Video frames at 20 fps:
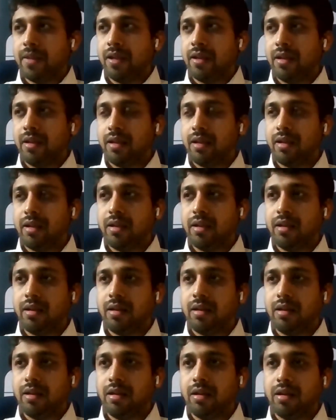
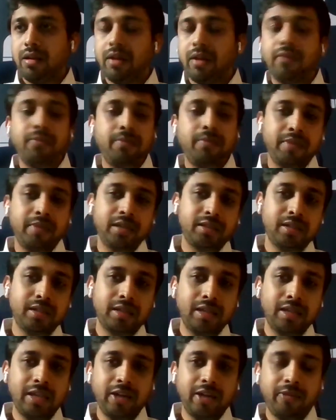and I
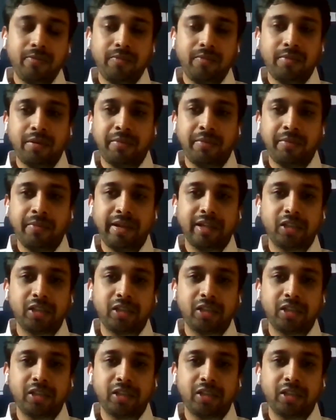mean,